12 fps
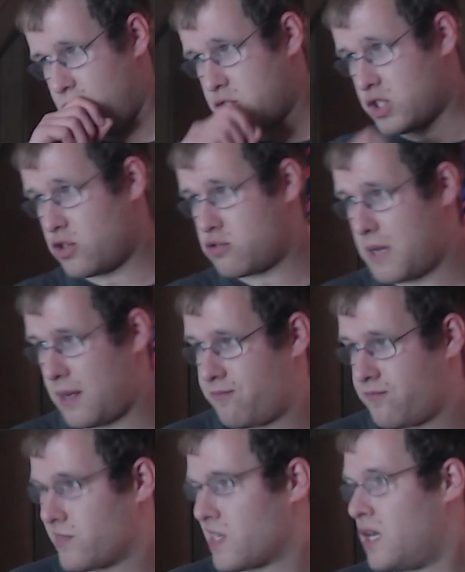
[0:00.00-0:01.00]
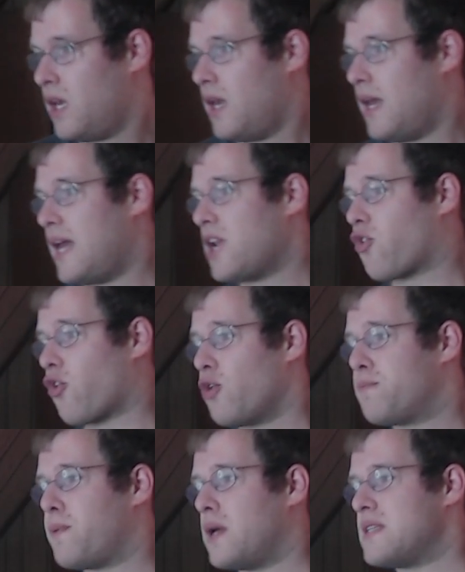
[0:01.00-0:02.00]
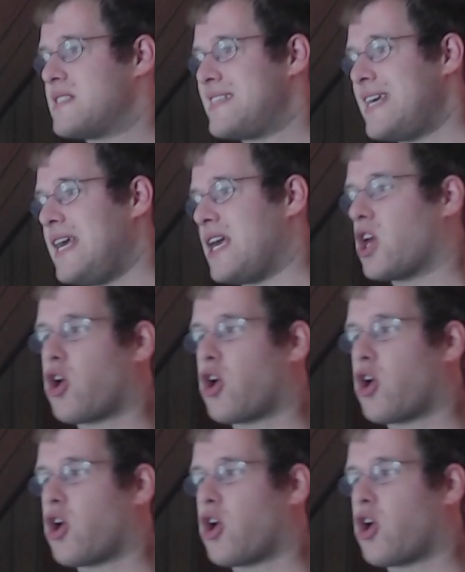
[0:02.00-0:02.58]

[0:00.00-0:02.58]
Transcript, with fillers: Excuse me. In Group C,